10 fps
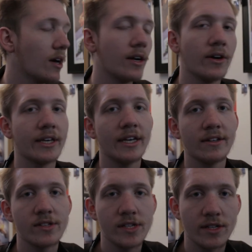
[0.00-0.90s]
I don't know, I
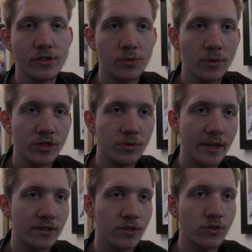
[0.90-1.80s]
can't say too much
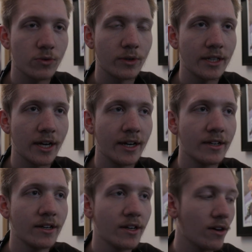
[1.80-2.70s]
about the storyline.
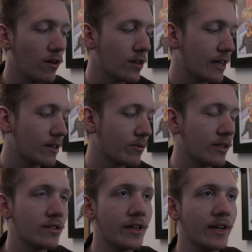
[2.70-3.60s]
All I can
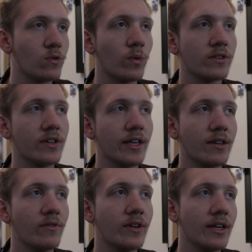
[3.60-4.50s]
really say is what's in
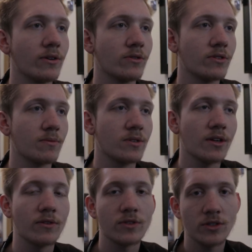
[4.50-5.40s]
the videos
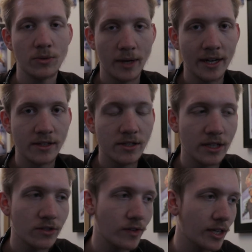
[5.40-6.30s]
themselves, the two behind the
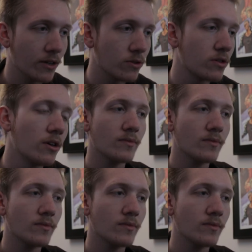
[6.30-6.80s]
scenes videos.